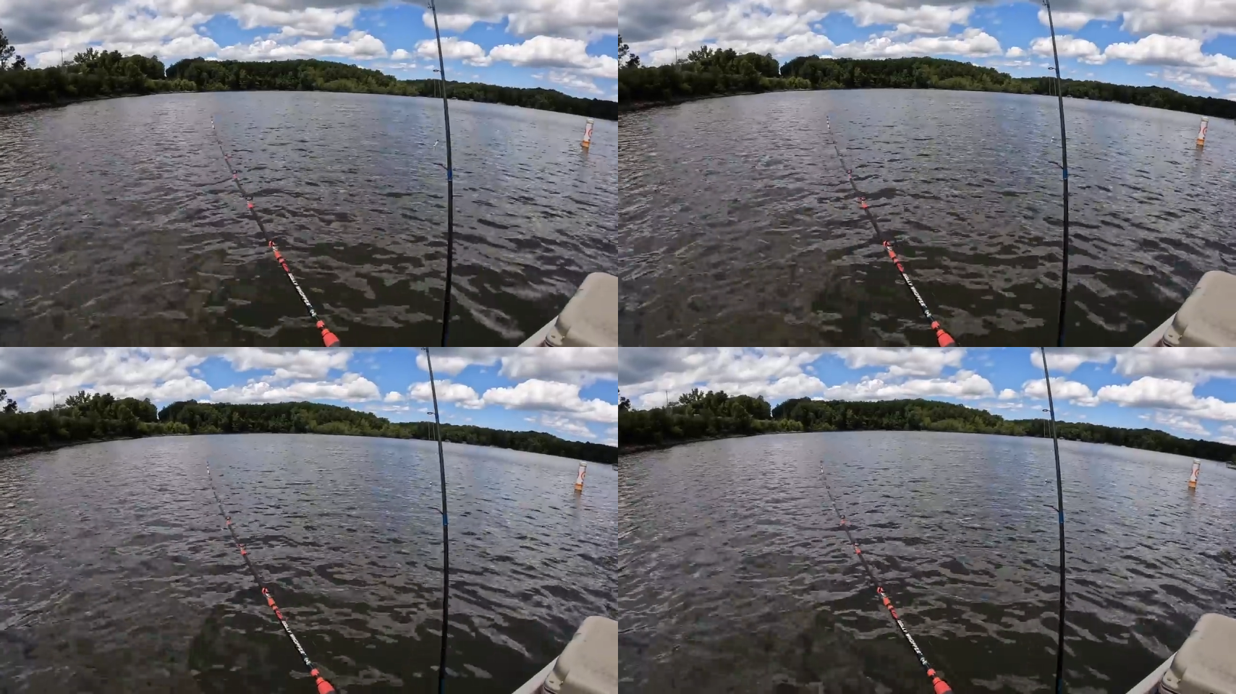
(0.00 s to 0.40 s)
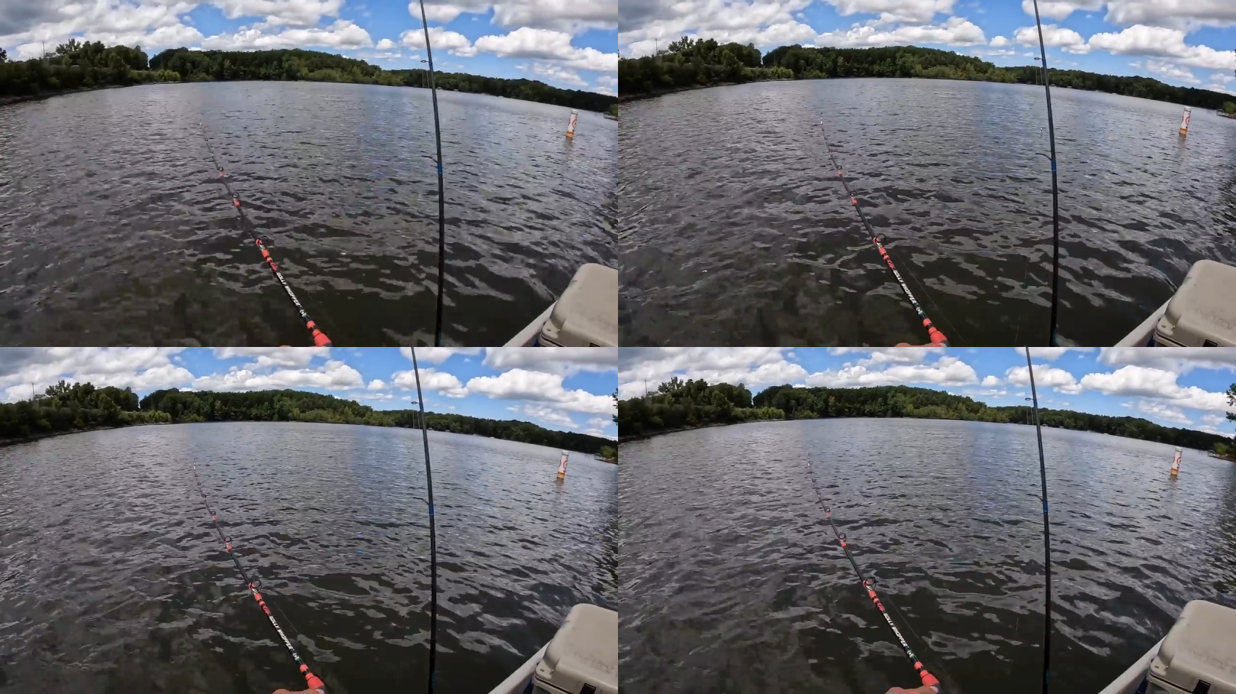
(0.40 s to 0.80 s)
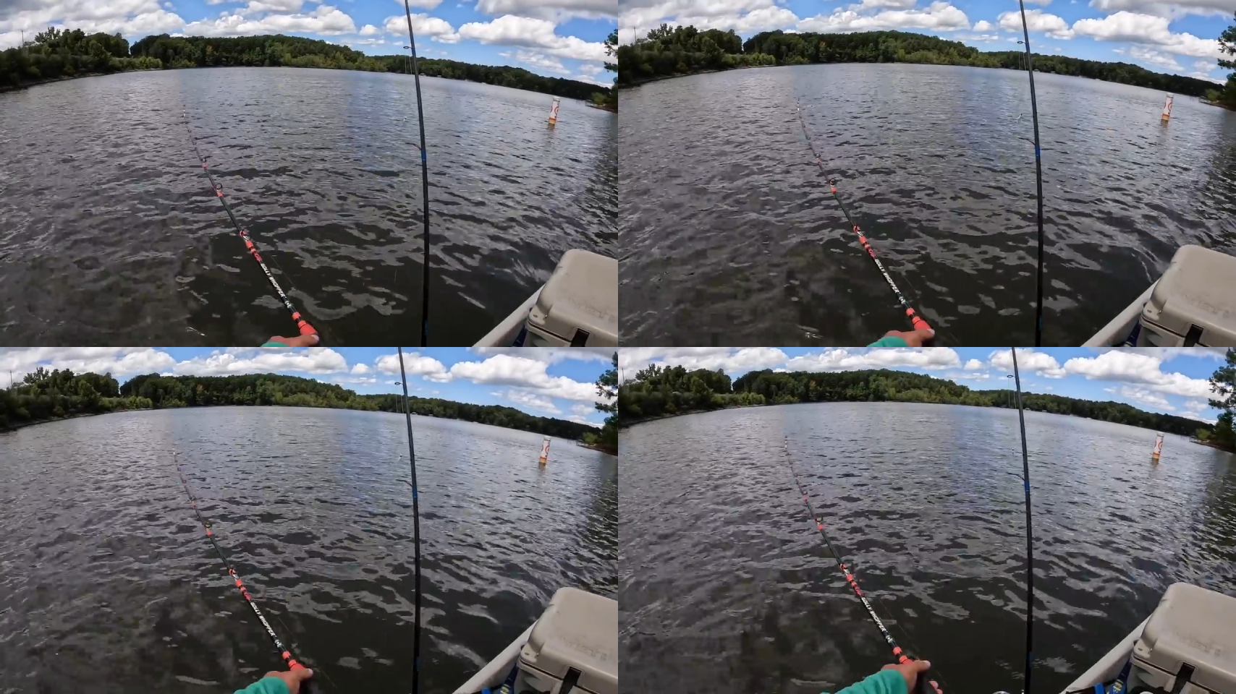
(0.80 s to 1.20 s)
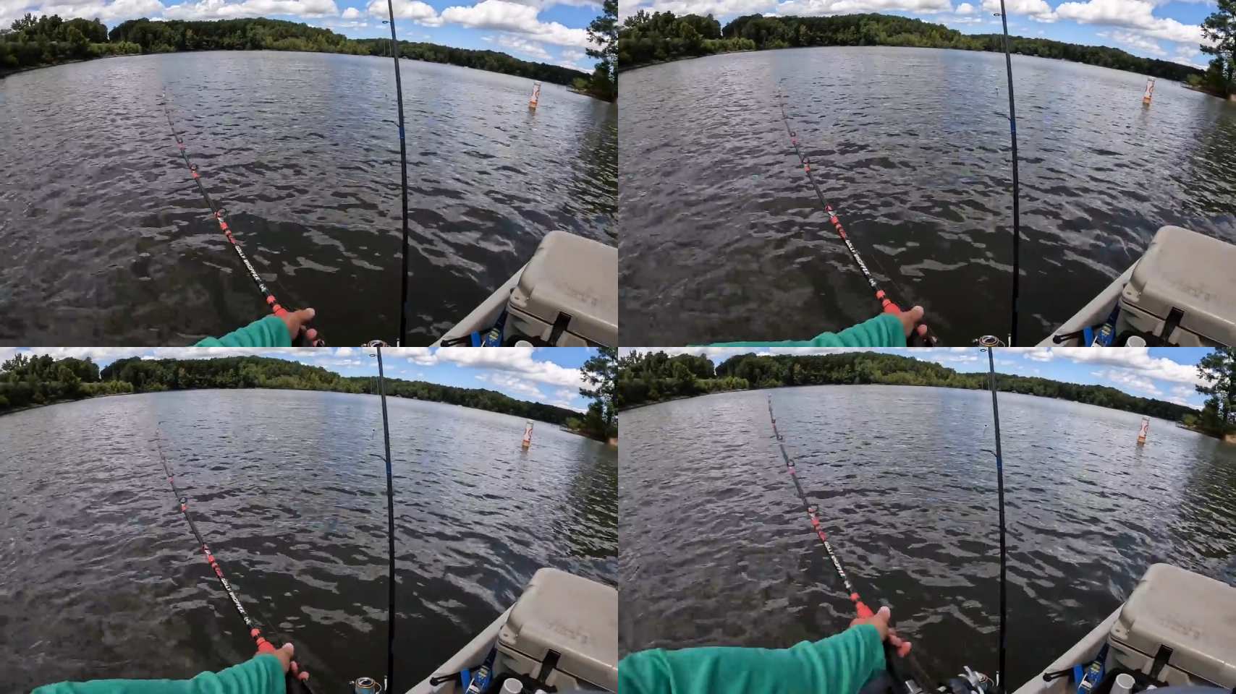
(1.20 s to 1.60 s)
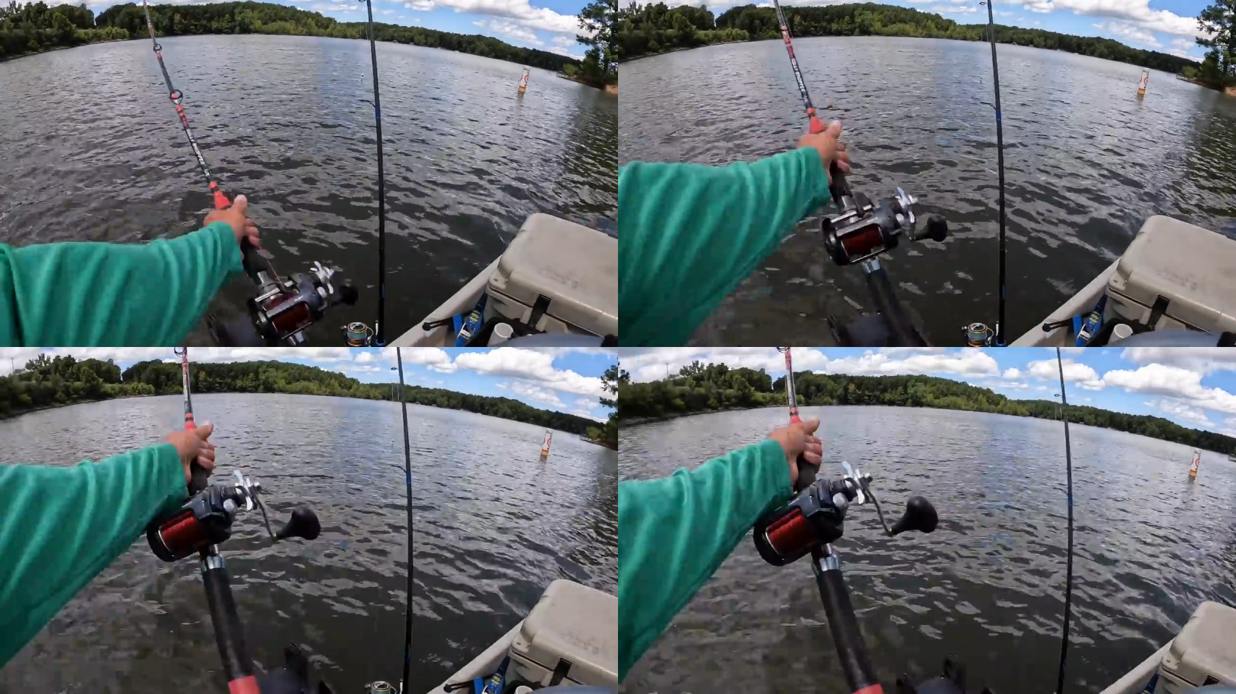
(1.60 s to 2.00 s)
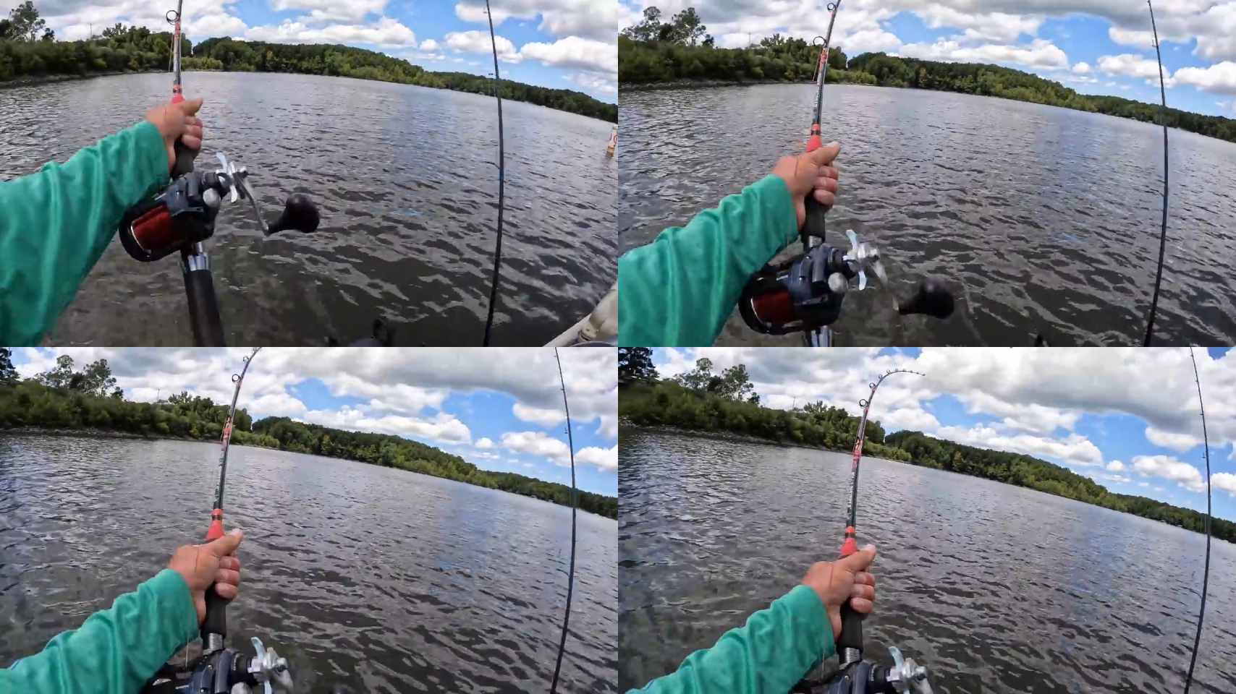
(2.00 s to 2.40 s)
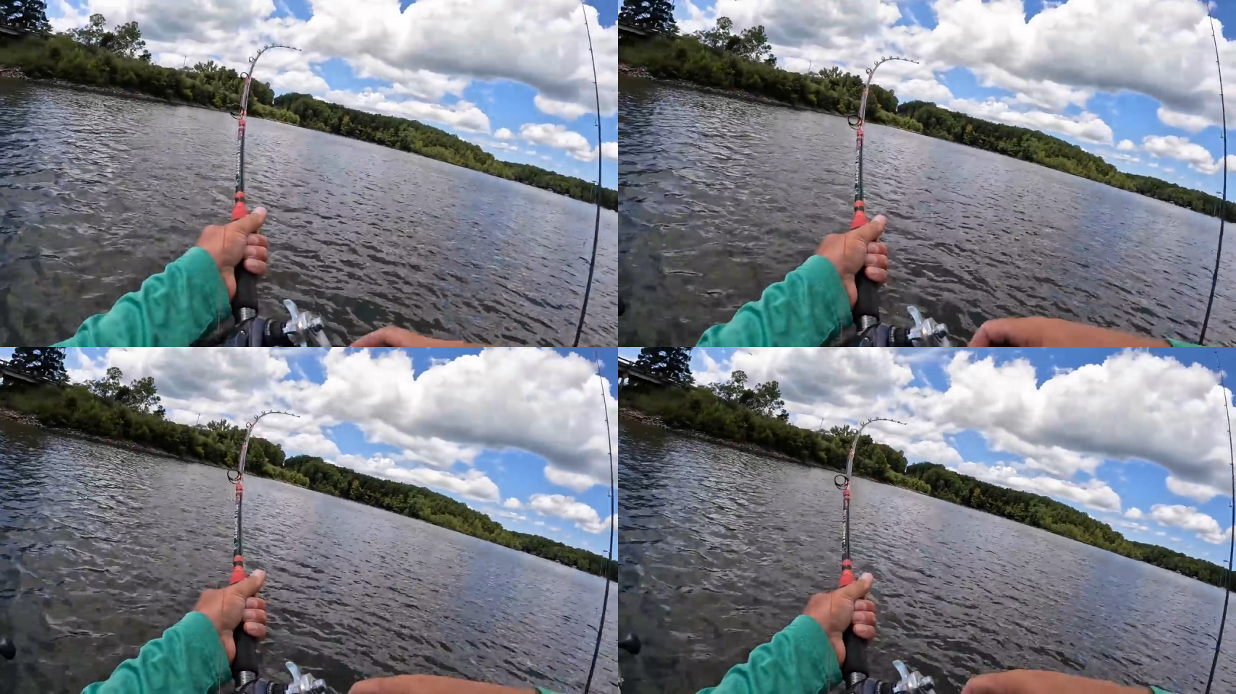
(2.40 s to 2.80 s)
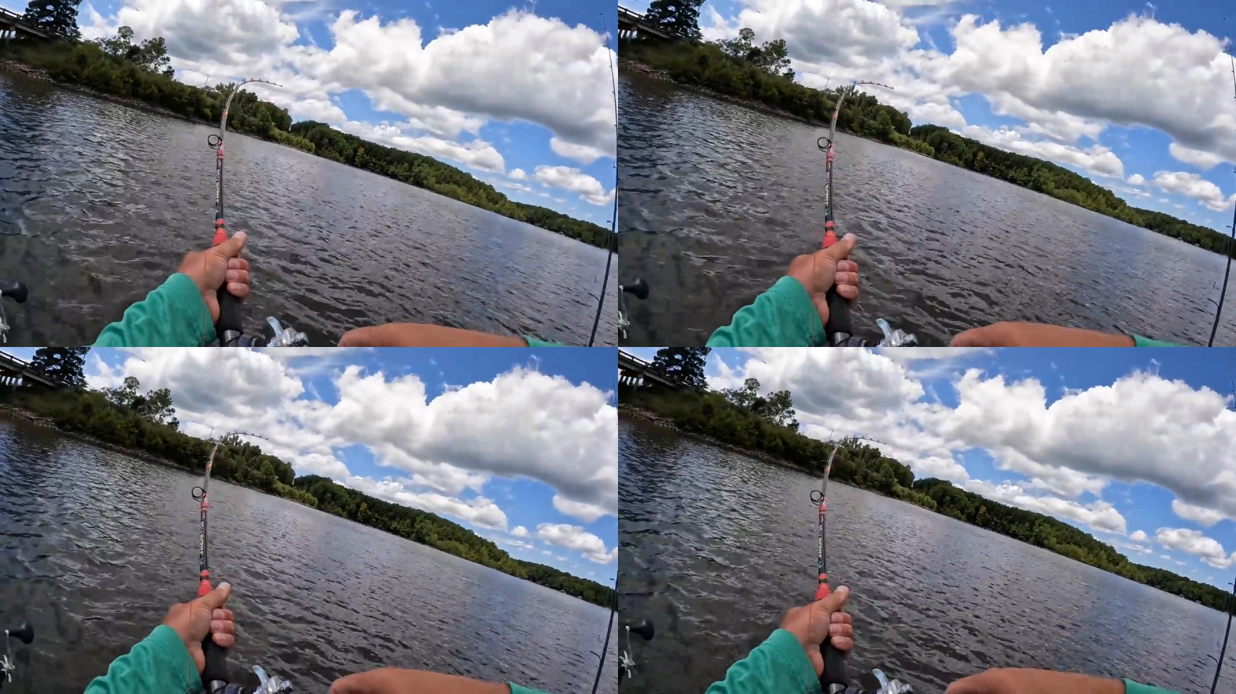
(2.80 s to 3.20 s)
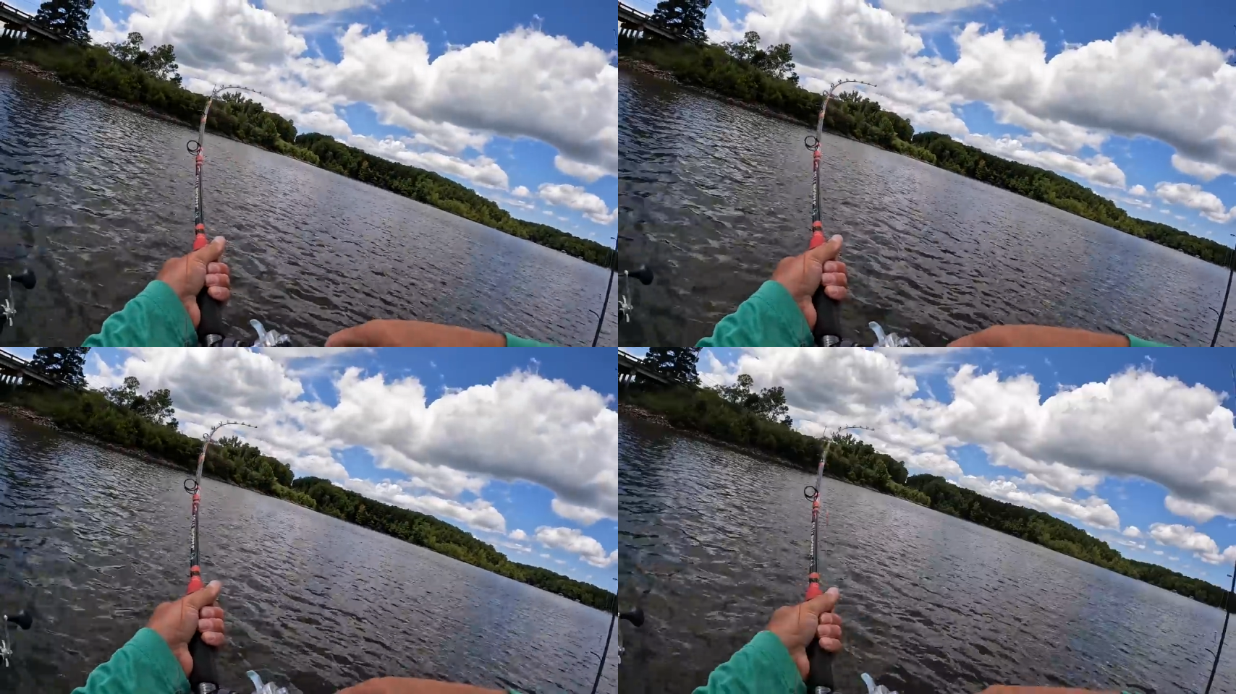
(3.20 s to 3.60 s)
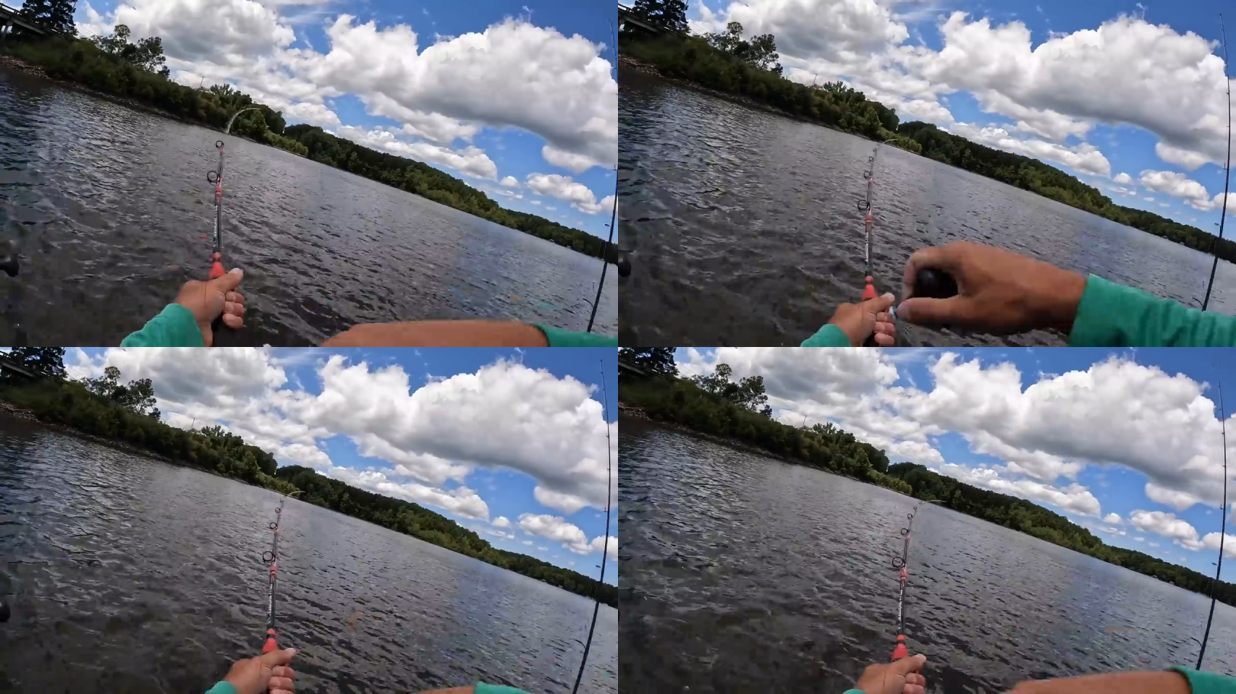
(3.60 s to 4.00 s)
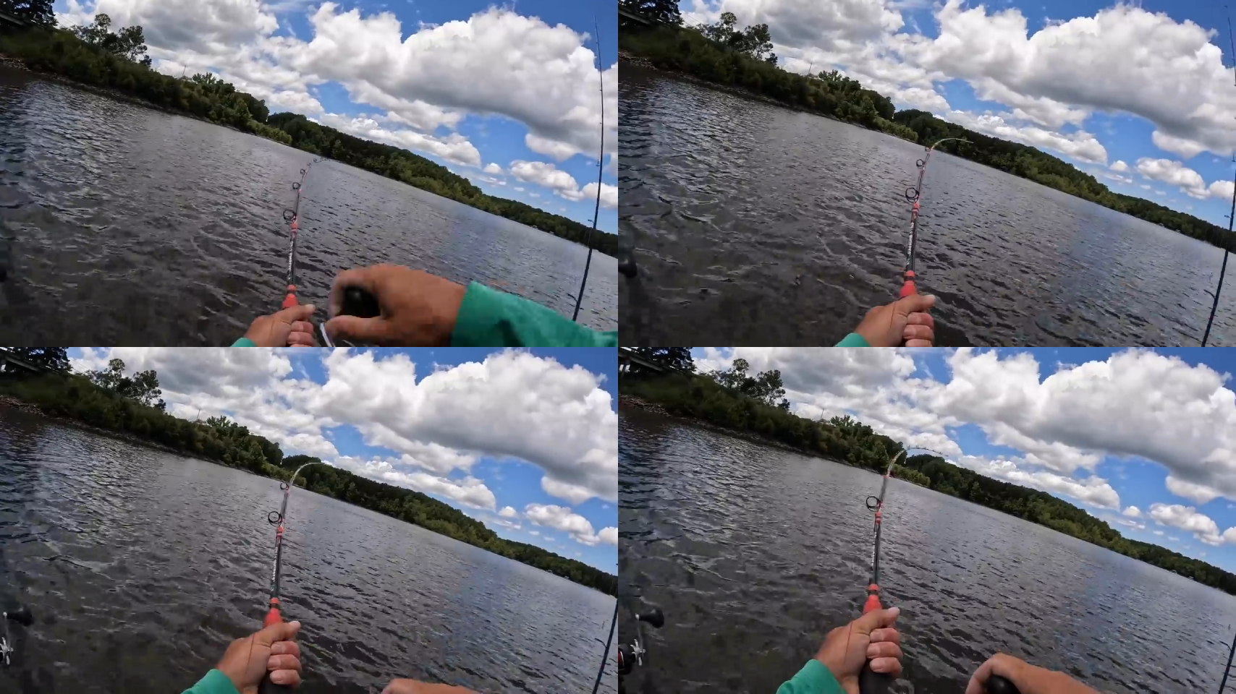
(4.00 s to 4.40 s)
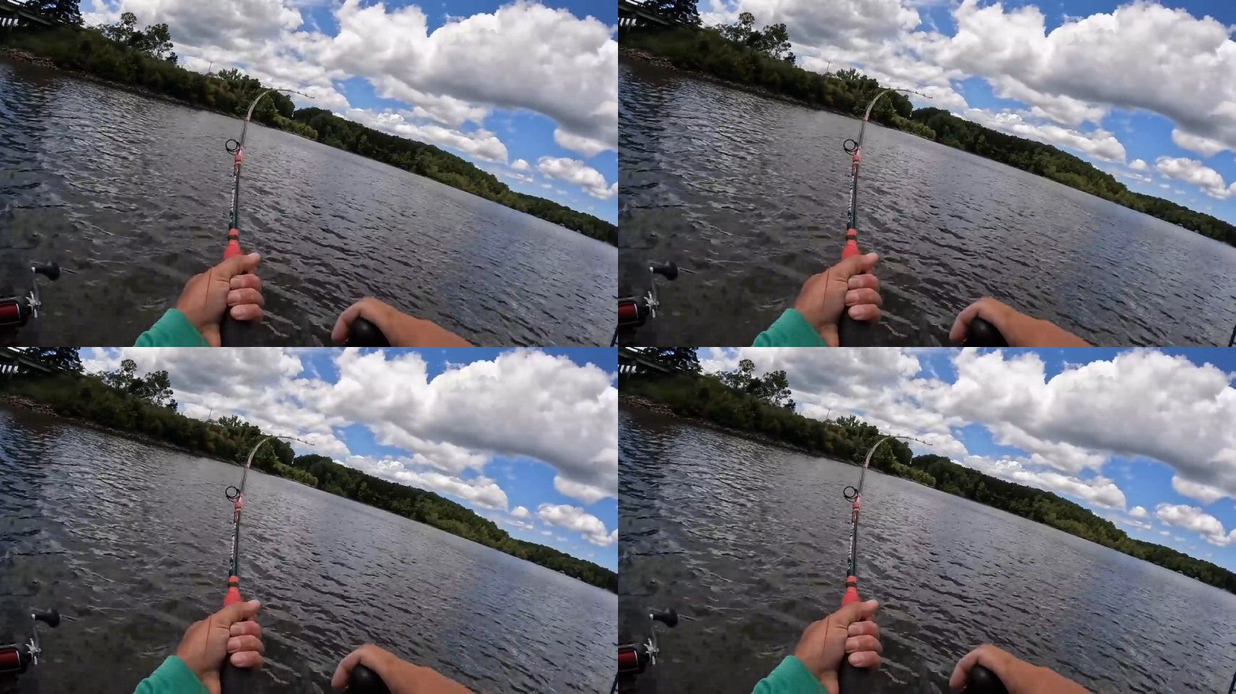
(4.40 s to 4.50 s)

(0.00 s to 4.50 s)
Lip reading: No face is visible, so there are no lips to read.